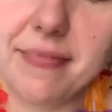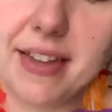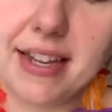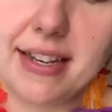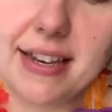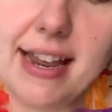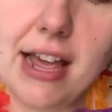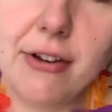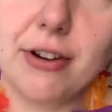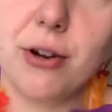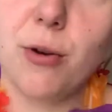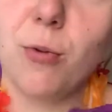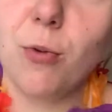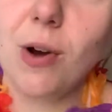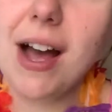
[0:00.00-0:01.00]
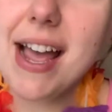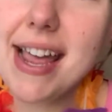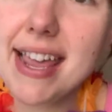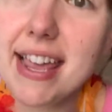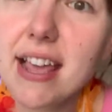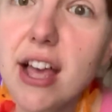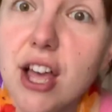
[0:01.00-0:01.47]
Now in
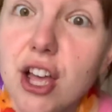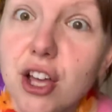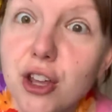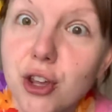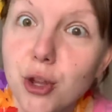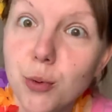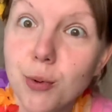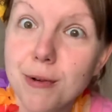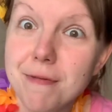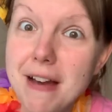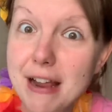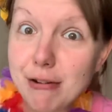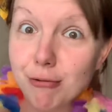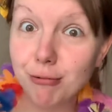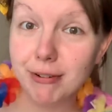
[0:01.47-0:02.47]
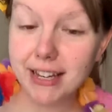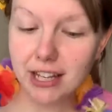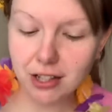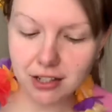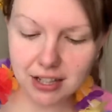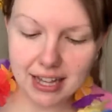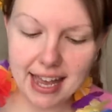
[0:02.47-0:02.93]
Hawaii, you will find
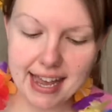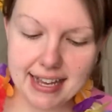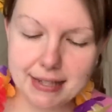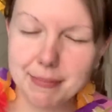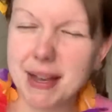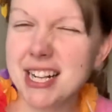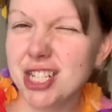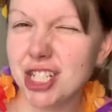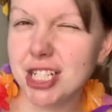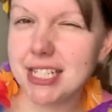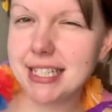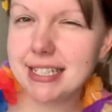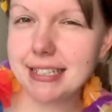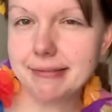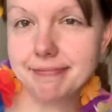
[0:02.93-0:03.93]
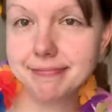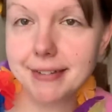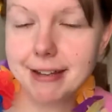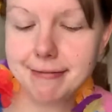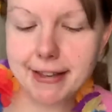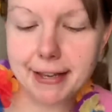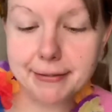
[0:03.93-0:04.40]
real leis. Mine's just a
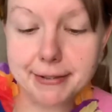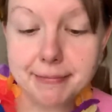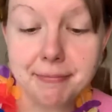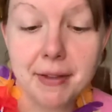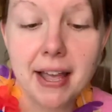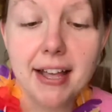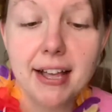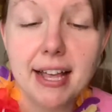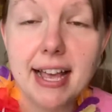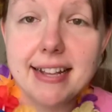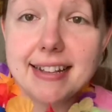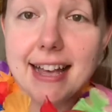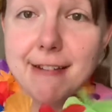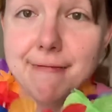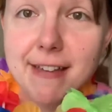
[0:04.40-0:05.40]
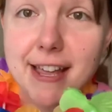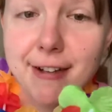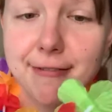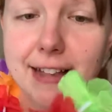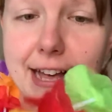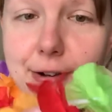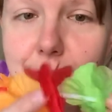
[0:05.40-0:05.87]
fake one. It's got fake
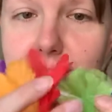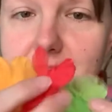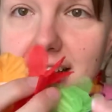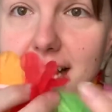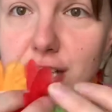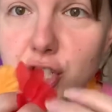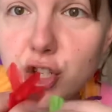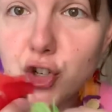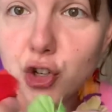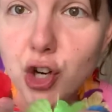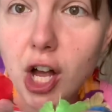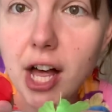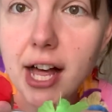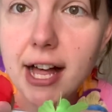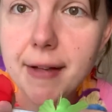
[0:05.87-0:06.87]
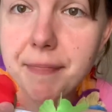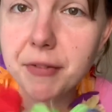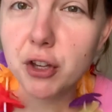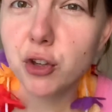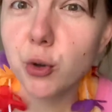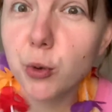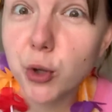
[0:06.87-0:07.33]
flowers and straw,
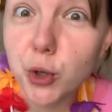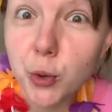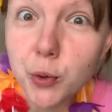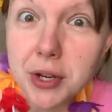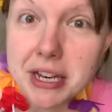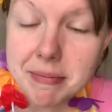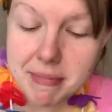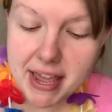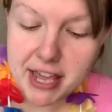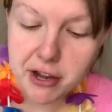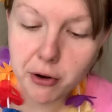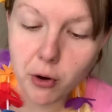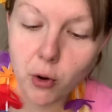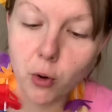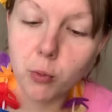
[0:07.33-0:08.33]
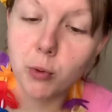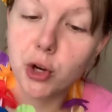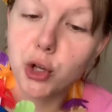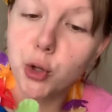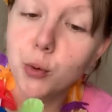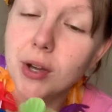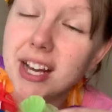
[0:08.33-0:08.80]
so you can make your own where
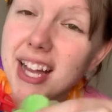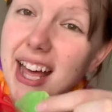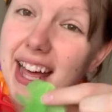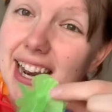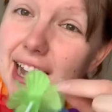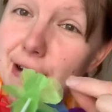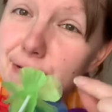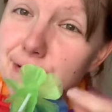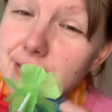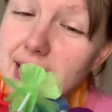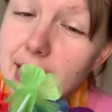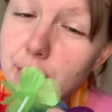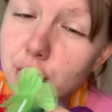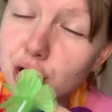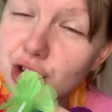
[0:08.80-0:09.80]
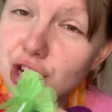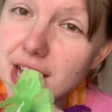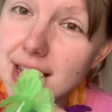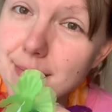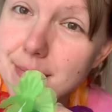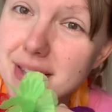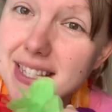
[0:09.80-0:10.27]
you can cut out flower
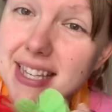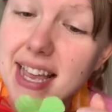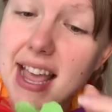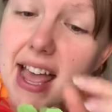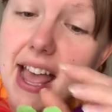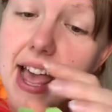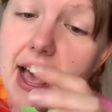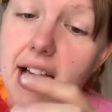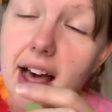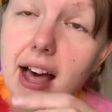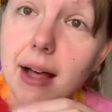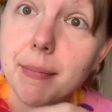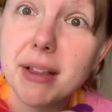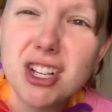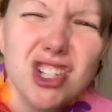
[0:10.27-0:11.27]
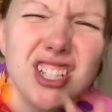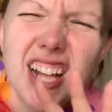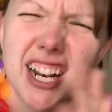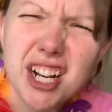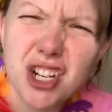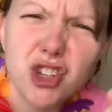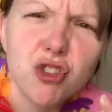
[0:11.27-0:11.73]
shapes, like just out
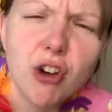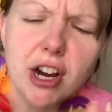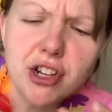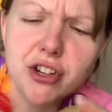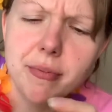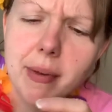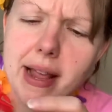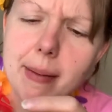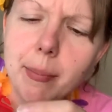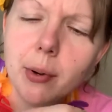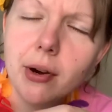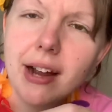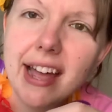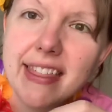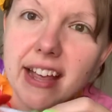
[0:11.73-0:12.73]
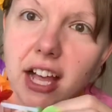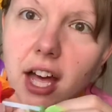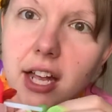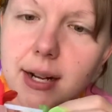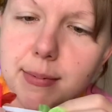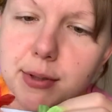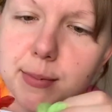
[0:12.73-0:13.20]
of construction paper, and then cut
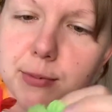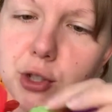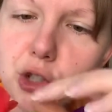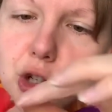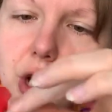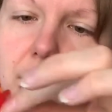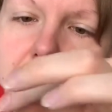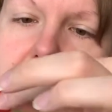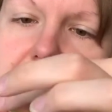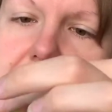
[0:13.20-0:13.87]
up some straws,